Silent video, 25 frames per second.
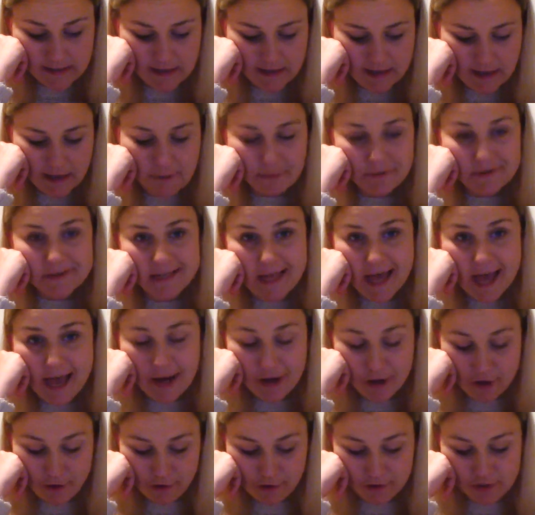it was that
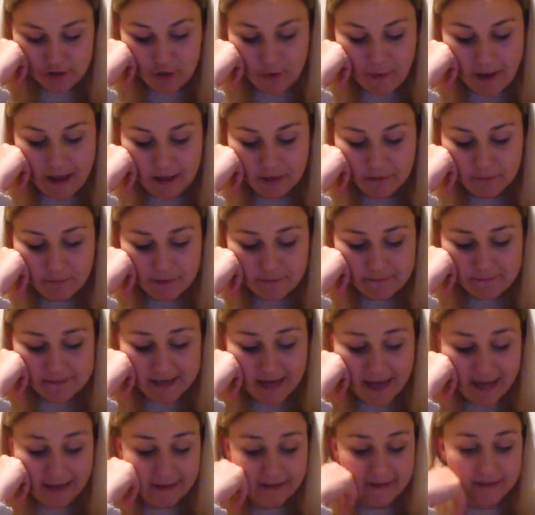nurse who held Mum's
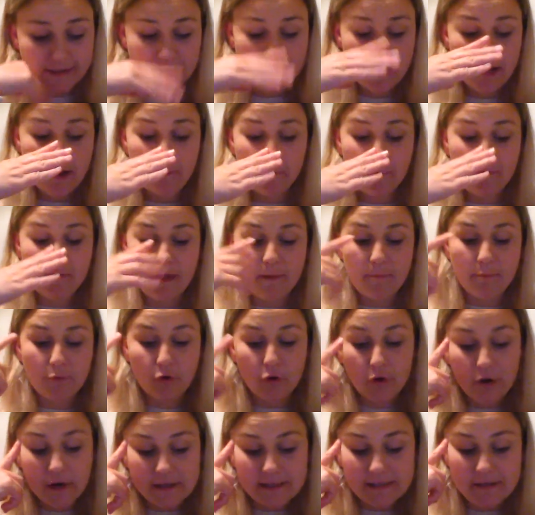hand when they
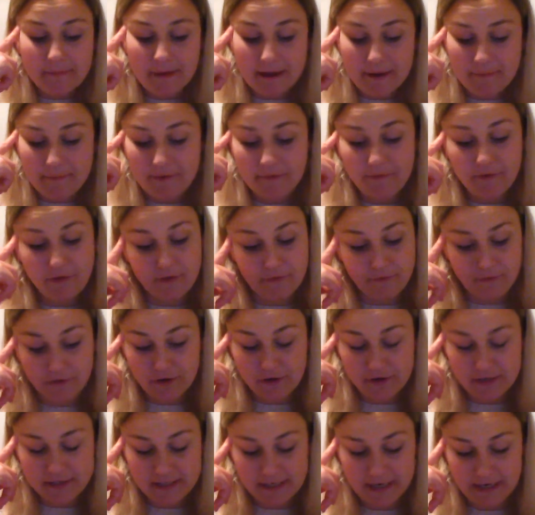brought her to meet me for the
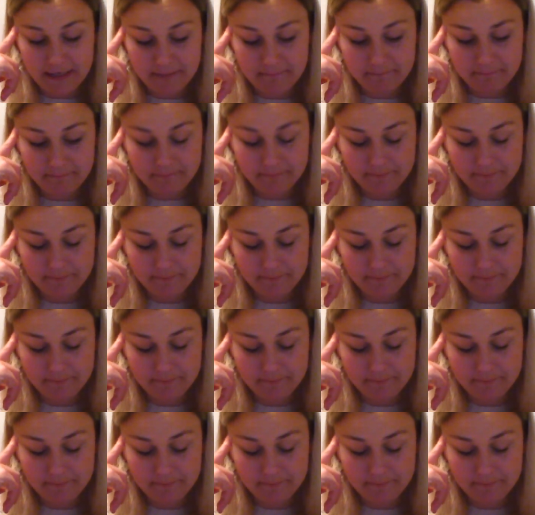first time.